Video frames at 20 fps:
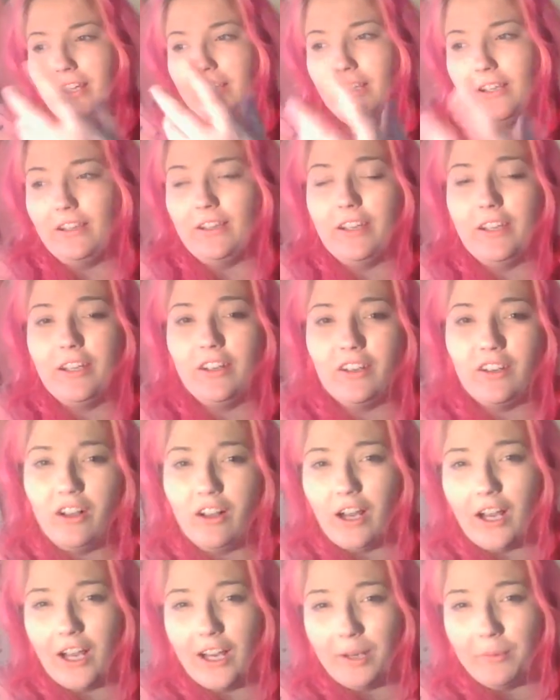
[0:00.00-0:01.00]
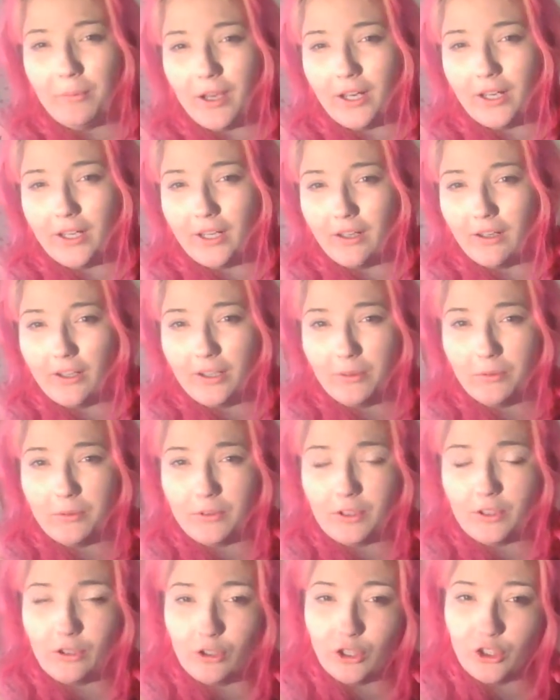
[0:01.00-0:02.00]
you think you're all high and mighty arguing with
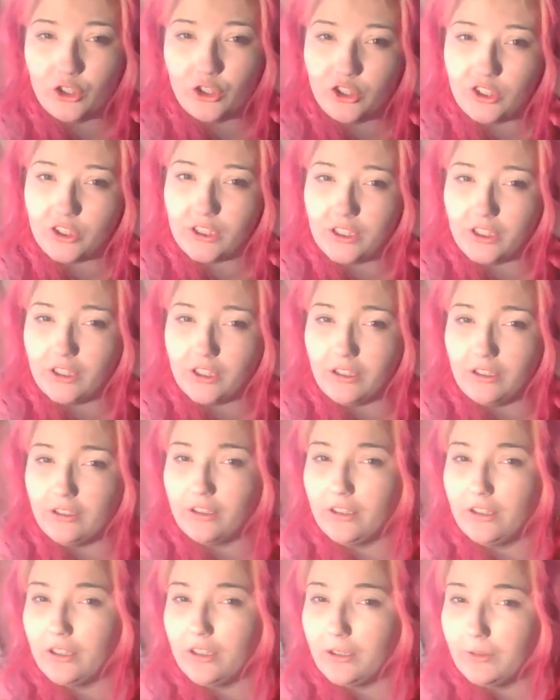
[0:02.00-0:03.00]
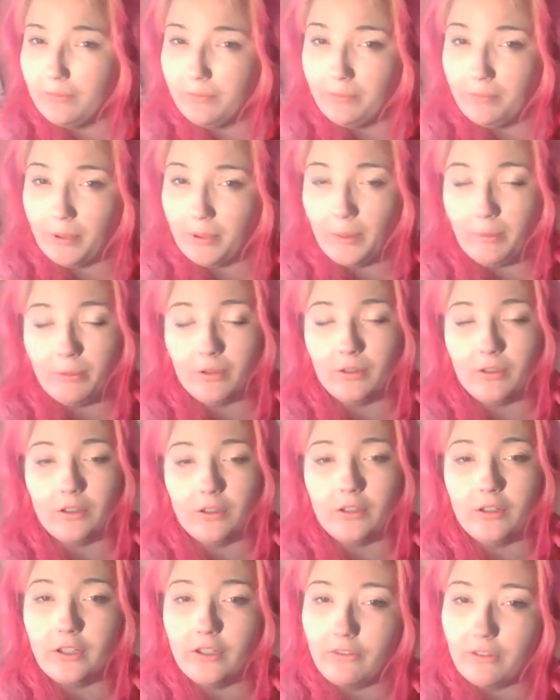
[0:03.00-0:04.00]
the Christian, the people of
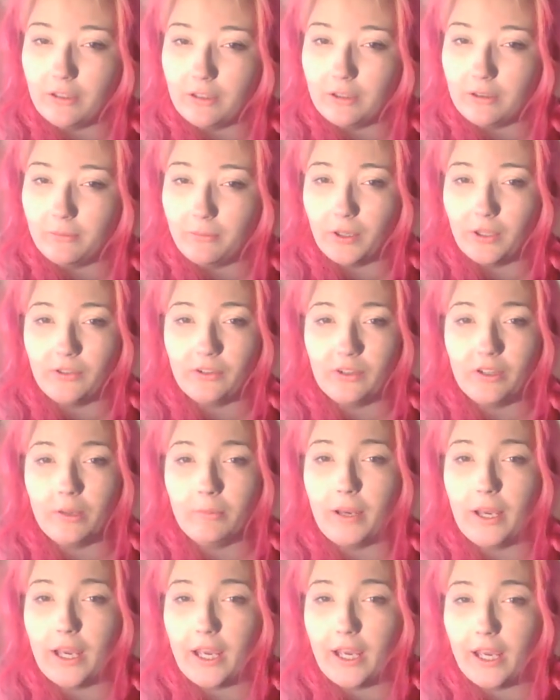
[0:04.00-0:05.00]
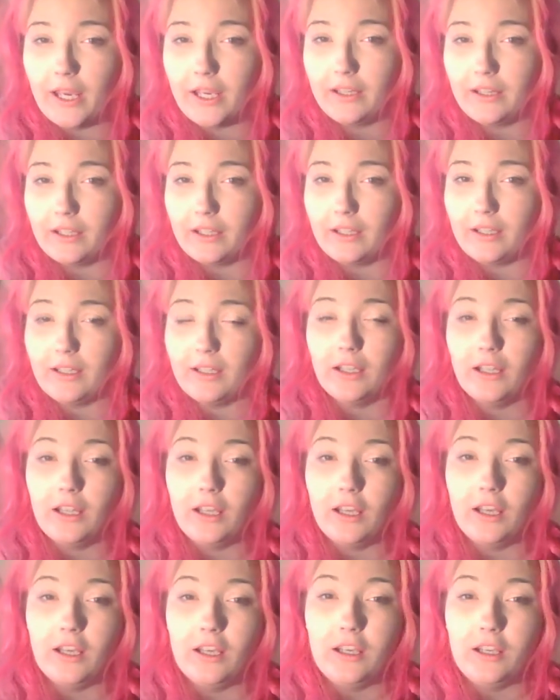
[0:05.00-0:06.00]
the different parts of the path, and
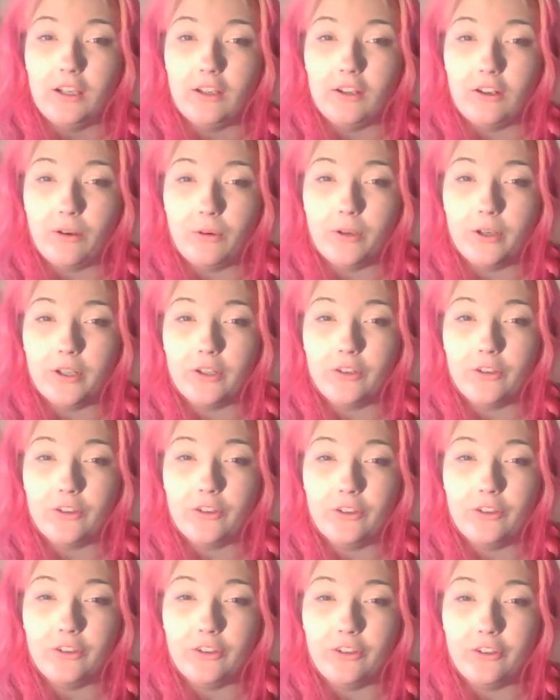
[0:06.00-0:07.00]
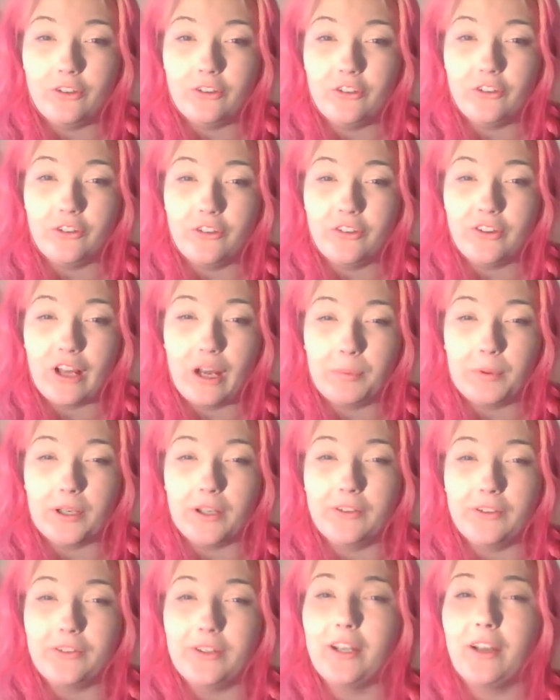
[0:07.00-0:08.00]
you know what? You just stop it
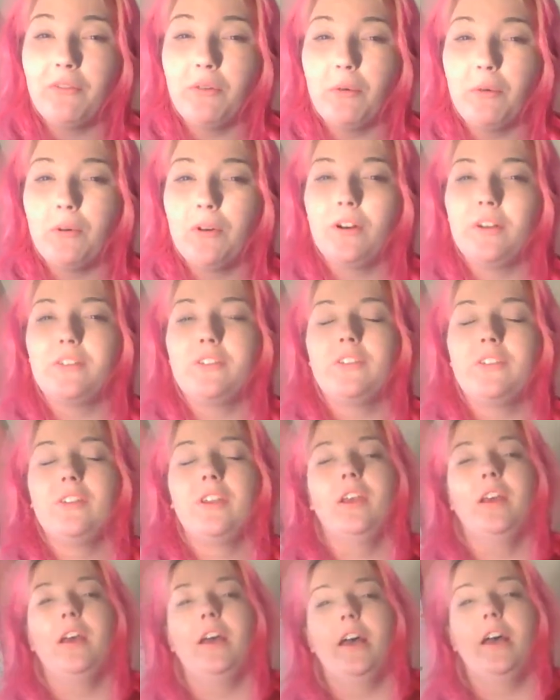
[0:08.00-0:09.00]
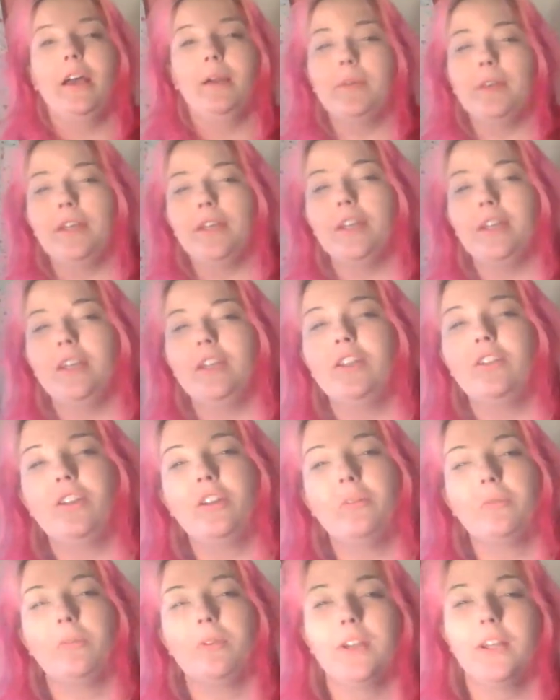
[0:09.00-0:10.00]
because it never works. I mean, you
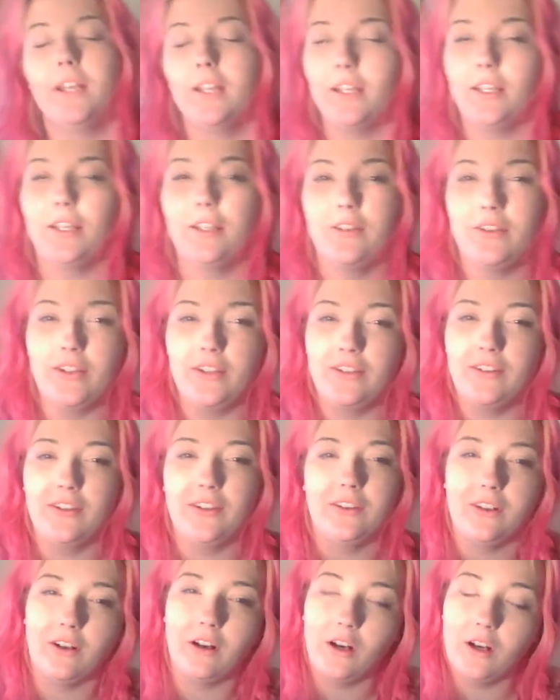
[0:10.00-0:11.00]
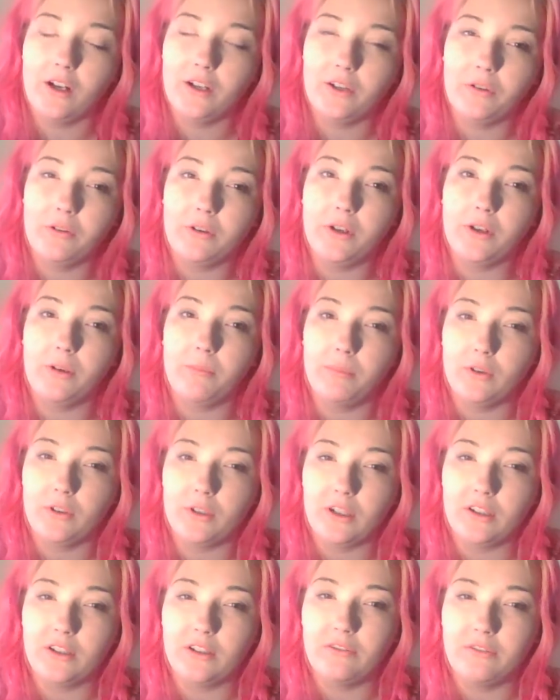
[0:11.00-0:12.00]
could relentlessly sit there arguing
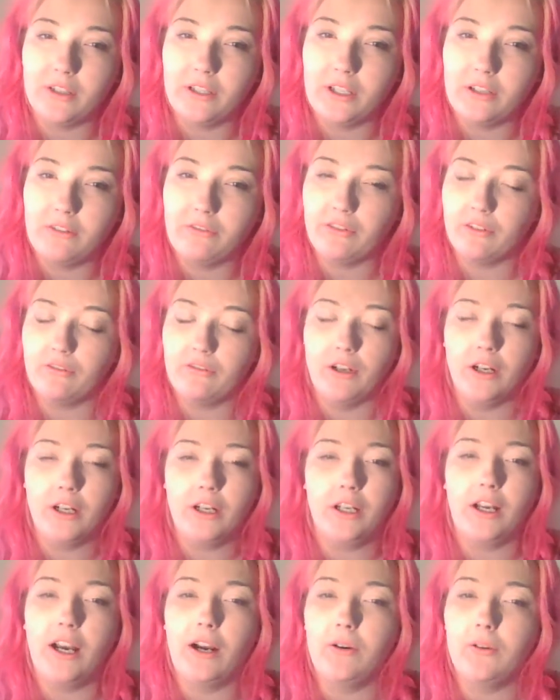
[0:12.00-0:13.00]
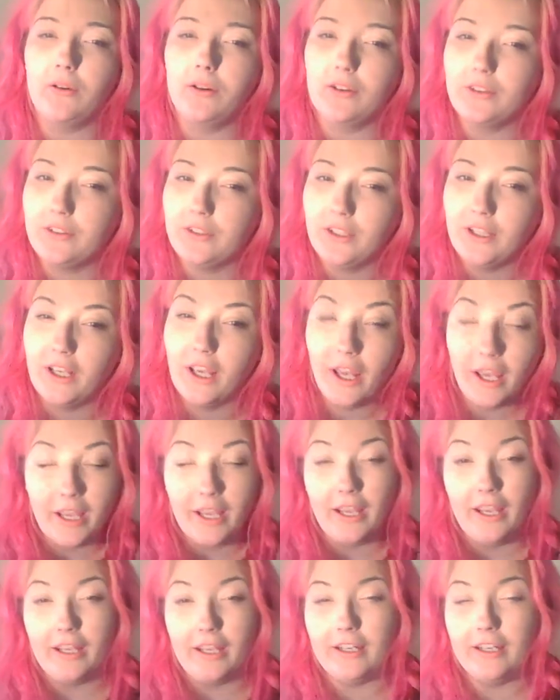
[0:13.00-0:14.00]
unproductively for fucking hours.
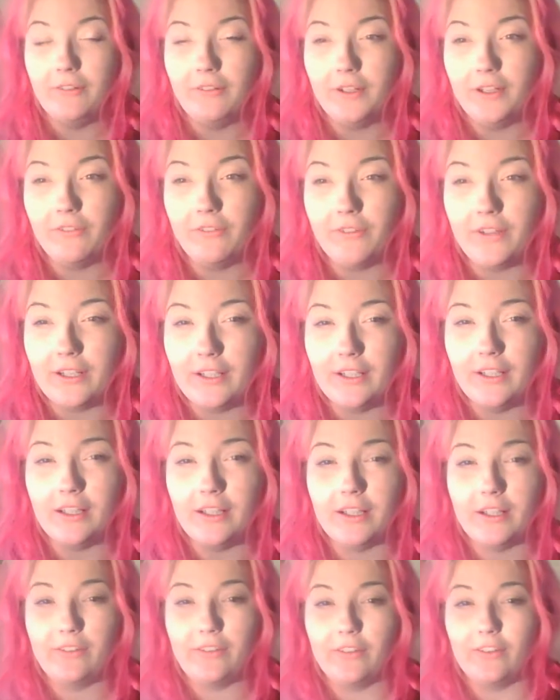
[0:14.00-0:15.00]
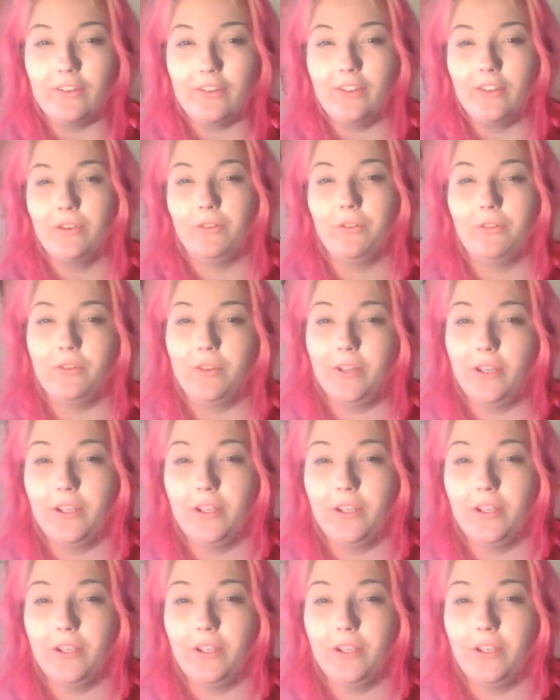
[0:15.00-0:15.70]
And even if they did listen to you,